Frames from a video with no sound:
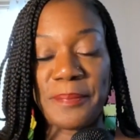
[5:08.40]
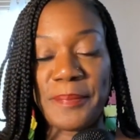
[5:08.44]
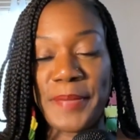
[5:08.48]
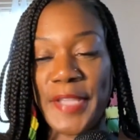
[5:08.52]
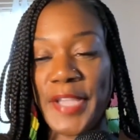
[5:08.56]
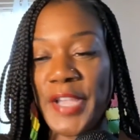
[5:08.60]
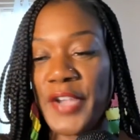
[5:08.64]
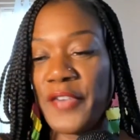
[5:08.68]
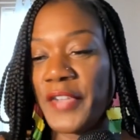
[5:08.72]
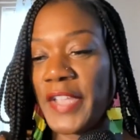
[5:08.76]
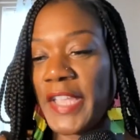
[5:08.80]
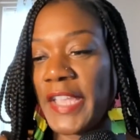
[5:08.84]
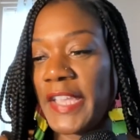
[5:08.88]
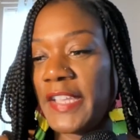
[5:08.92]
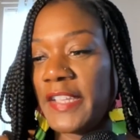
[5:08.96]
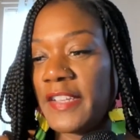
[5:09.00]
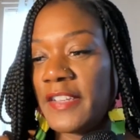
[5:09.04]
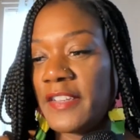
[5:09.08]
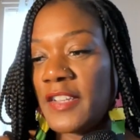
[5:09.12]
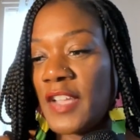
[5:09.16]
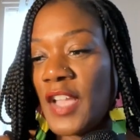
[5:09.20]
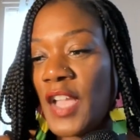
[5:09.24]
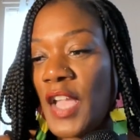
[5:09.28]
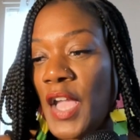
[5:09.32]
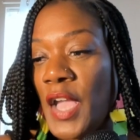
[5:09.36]

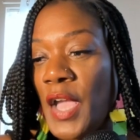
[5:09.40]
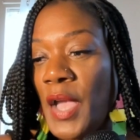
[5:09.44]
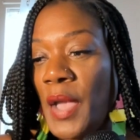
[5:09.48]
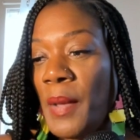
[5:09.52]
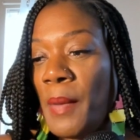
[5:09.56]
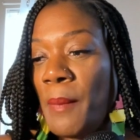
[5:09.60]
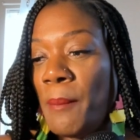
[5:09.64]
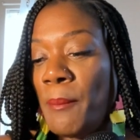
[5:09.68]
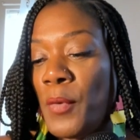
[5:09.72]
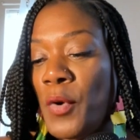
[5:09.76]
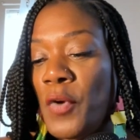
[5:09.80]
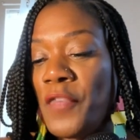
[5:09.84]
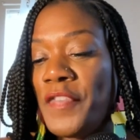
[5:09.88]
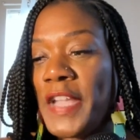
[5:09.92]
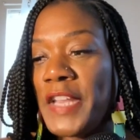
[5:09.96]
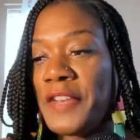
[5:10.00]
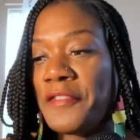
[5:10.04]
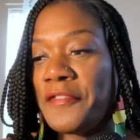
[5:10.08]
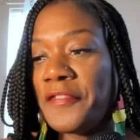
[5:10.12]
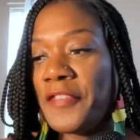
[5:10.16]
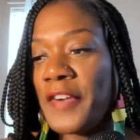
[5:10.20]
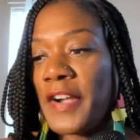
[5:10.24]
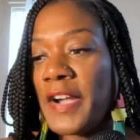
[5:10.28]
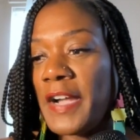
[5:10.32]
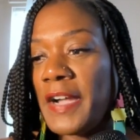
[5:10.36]
period, moving
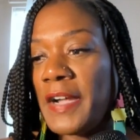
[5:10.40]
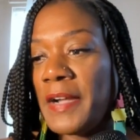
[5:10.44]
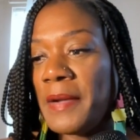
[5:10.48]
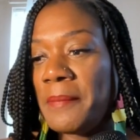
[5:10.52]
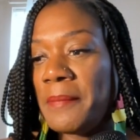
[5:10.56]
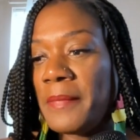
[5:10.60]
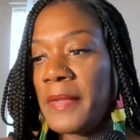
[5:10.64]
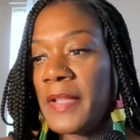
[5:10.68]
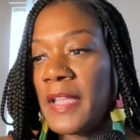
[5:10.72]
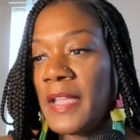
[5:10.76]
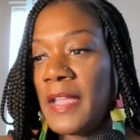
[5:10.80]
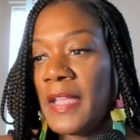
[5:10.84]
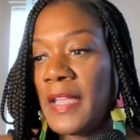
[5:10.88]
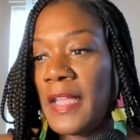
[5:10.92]
from